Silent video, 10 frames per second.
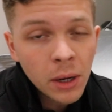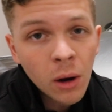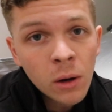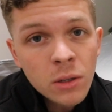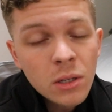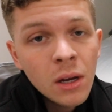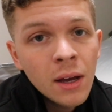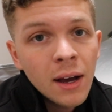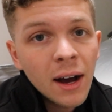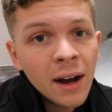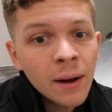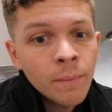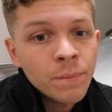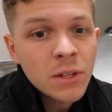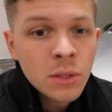cars.
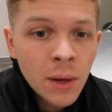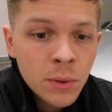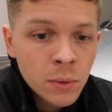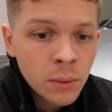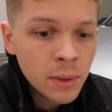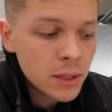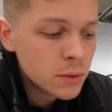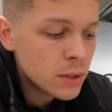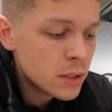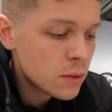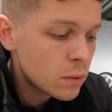So that was one of the biggest reasons.